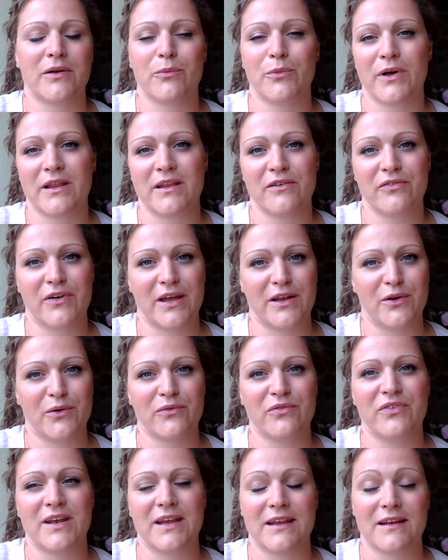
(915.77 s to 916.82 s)
Well, if I don't
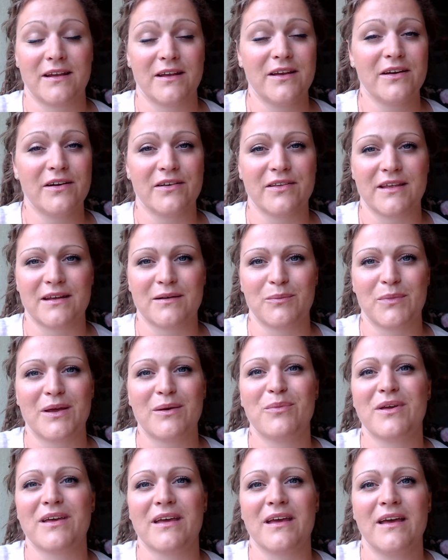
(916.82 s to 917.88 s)
fit in here, then
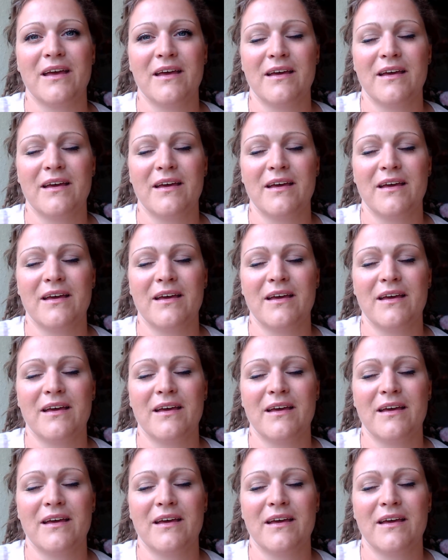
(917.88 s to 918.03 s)
maybe